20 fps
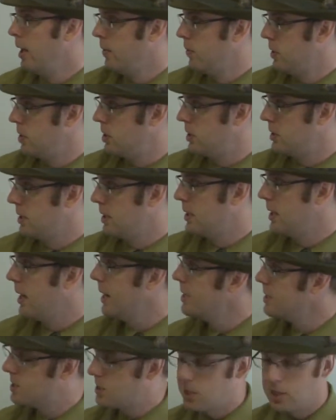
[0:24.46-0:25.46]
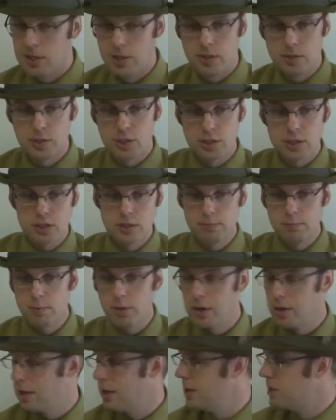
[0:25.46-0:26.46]
which is a nice little
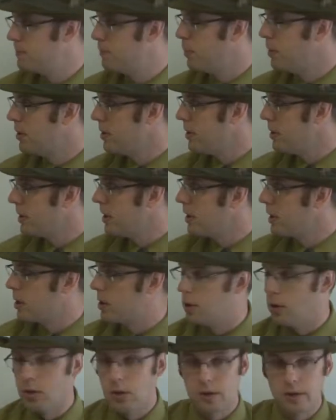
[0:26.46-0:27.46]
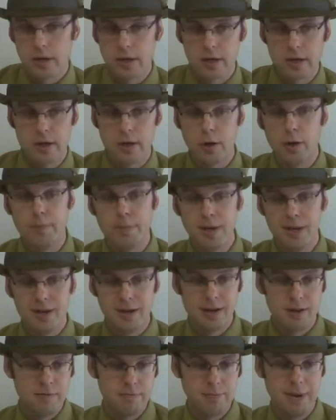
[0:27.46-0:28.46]
smorgasbord, a cornucopia
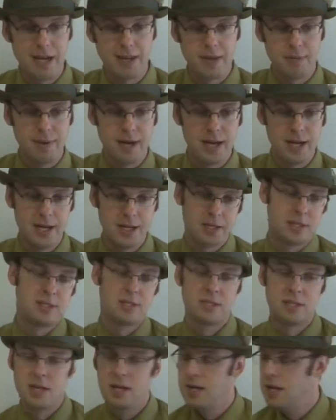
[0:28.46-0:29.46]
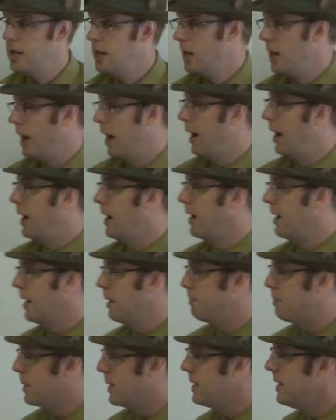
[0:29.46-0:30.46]
of mathematics,
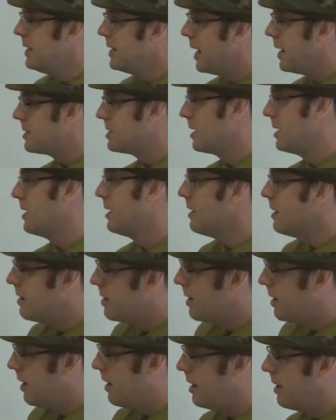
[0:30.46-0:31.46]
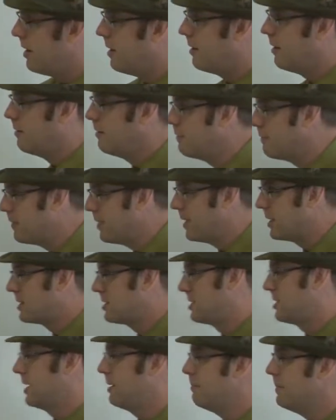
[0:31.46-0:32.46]
a piñata of
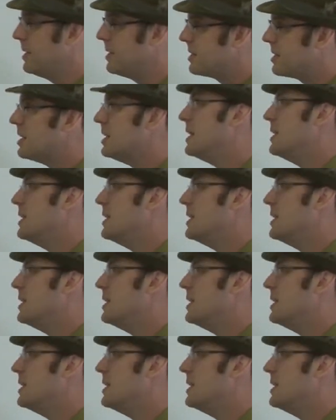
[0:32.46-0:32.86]
excitement.